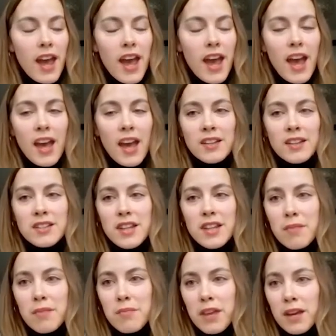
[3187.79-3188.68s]
And
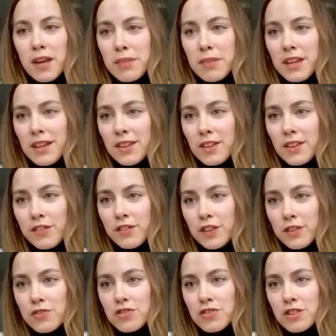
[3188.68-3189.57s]
it may be in the
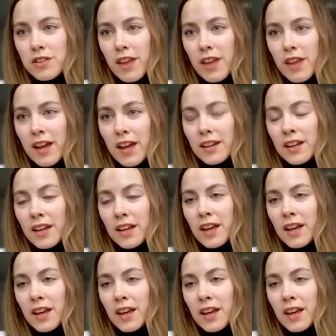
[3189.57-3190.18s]
future that